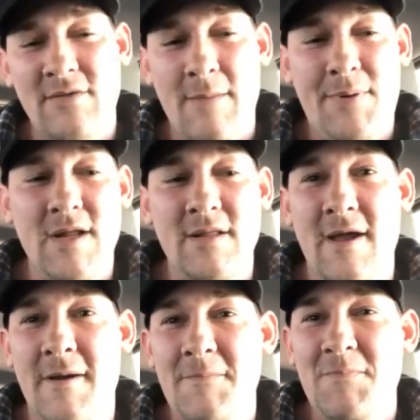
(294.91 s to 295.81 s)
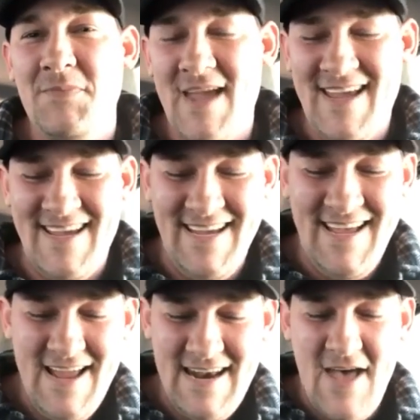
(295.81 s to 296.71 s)
They put in there,
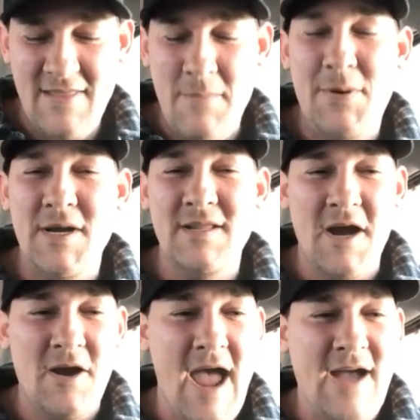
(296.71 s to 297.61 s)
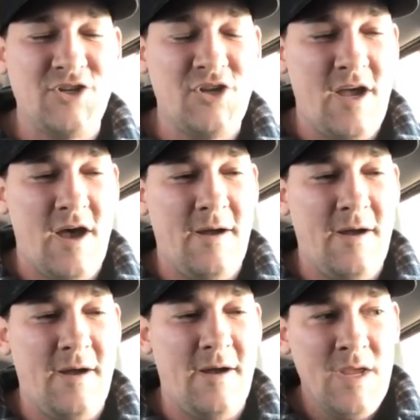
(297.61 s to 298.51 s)
now they put in there actually
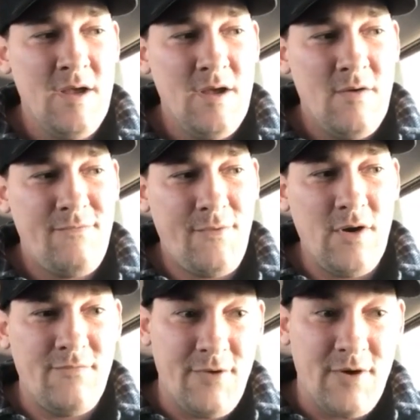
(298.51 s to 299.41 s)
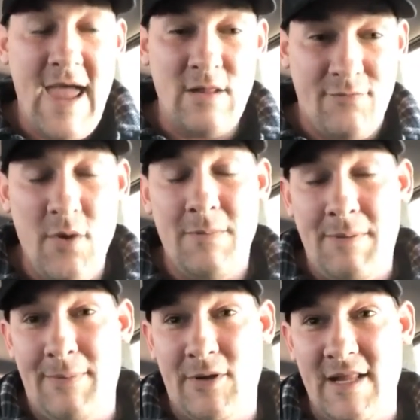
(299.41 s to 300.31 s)
for California
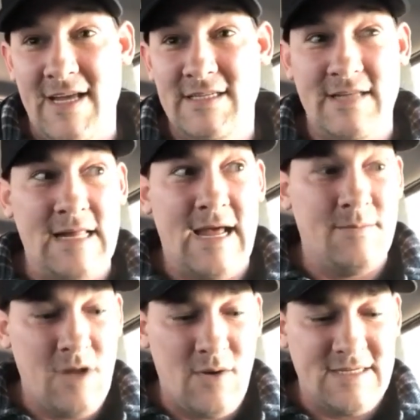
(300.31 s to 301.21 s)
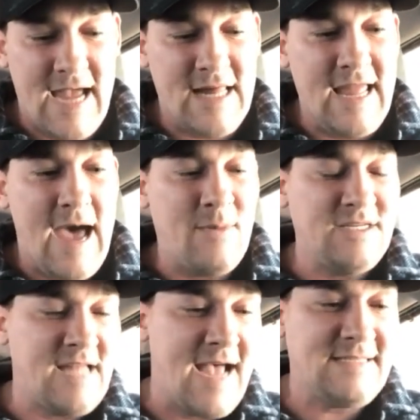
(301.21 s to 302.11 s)
people, at least, they let them know exactly how
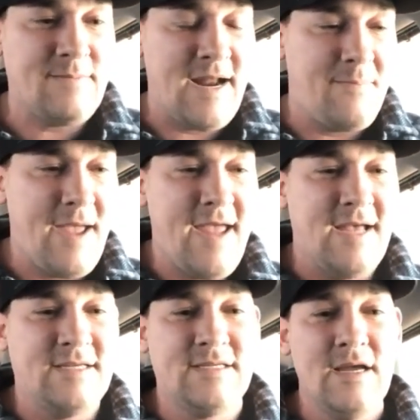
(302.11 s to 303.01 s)
much the estimated pay is